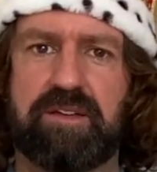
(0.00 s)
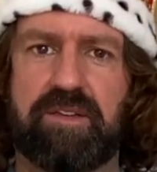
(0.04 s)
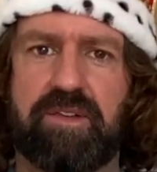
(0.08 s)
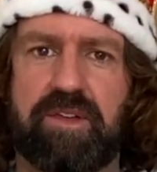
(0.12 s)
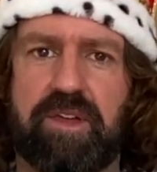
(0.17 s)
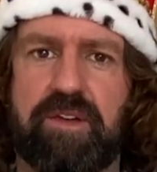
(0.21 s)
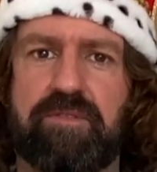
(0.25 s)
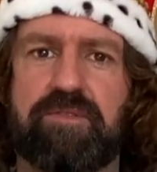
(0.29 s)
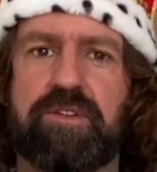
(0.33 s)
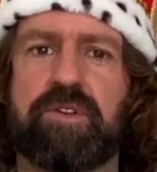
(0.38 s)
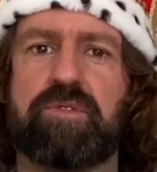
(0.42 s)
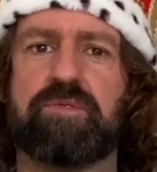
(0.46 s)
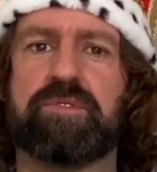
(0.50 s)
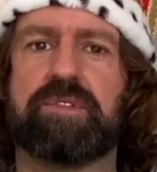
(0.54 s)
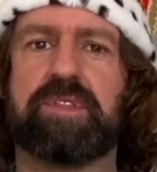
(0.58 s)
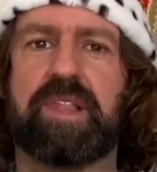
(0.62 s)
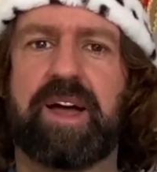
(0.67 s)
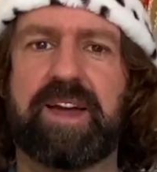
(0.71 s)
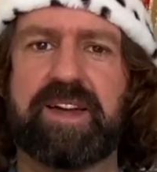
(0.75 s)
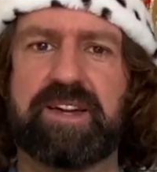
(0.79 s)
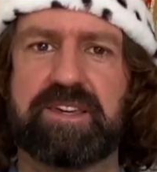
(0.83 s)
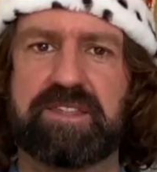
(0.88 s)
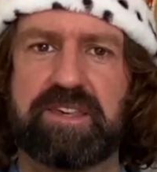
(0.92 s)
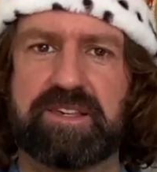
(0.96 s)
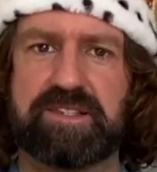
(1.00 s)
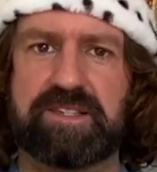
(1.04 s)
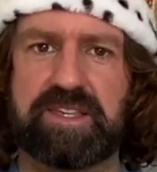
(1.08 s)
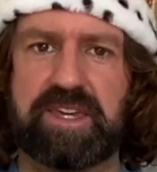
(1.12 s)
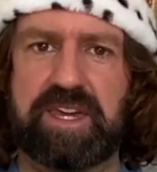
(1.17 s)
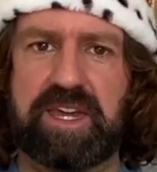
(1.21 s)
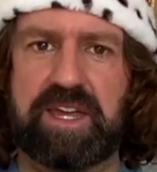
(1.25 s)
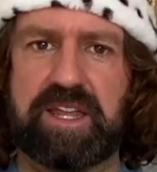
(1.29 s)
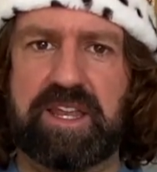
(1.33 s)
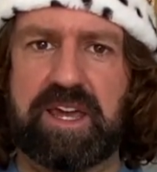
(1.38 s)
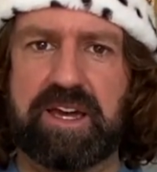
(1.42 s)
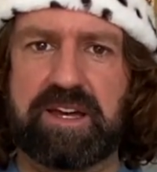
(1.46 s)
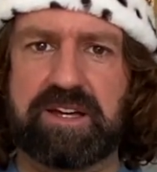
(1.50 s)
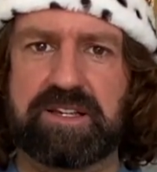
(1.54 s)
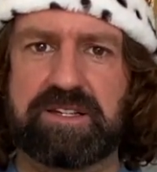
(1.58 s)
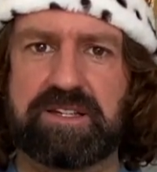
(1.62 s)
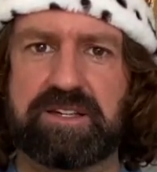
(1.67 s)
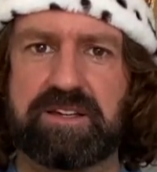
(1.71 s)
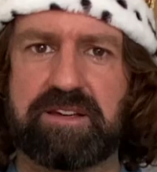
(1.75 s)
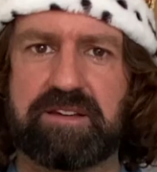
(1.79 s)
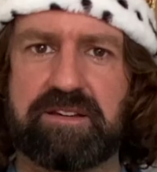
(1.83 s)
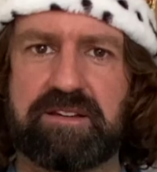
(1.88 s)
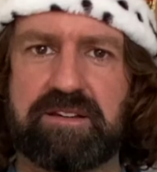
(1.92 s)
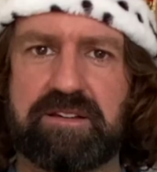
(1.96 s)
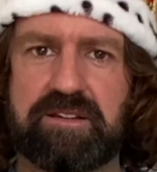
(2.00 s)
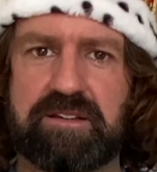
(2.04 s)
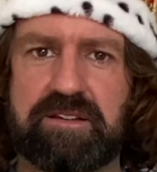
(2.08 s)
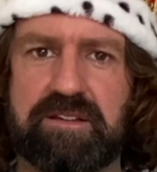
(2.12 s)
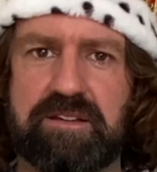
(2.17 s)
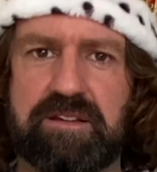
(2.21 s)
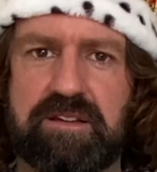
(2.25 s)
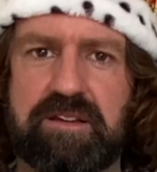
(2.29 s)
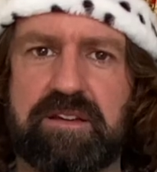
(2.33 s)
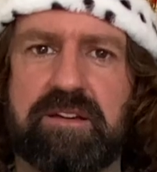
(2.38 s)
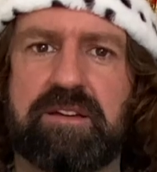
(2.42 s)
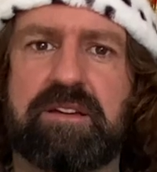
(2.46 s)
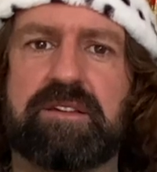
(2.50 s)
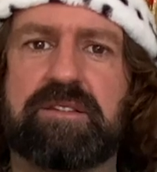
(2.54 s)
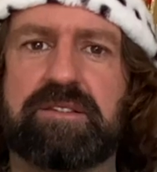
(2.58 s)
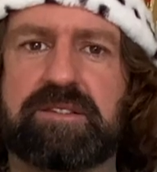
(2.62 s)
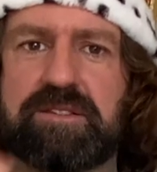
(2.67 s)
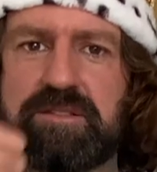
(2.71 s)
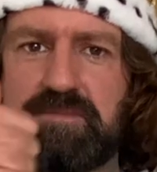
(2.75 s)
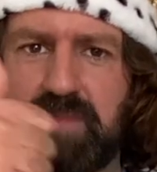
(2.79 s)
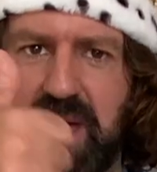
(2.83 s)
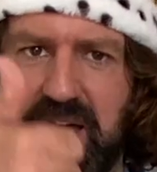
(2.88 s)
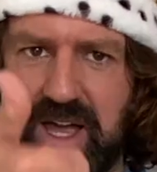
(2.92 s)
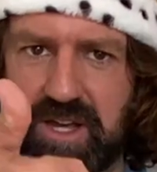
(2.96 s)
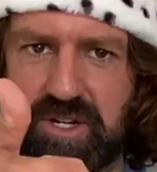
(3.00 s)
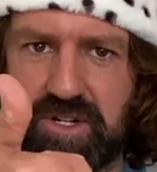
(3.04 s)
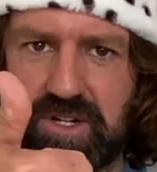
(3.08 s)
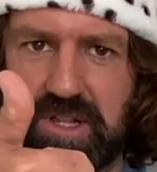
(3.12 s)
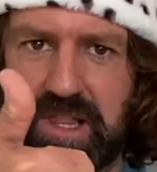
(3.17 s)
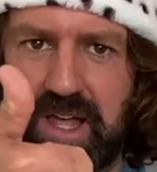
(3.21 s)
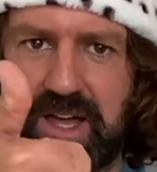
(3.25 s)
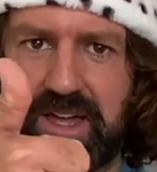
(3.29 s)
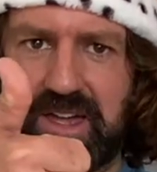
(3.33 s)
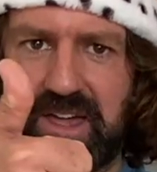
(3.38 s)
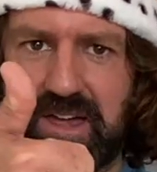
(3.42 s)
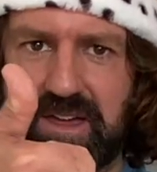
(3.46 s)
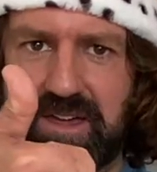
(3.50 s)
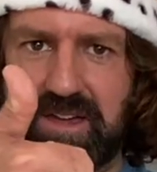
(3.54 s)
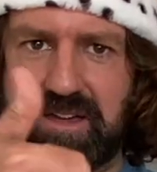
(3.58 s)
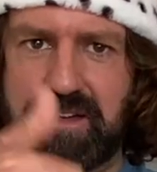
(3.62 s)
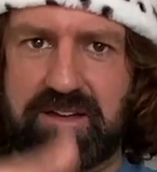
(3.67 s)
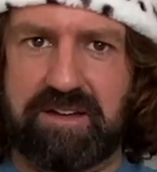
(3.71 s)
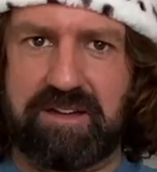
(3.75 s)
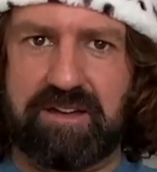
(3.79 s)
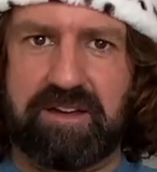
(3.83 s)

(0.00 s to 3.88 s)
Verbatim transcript: If you like this edict, smash like.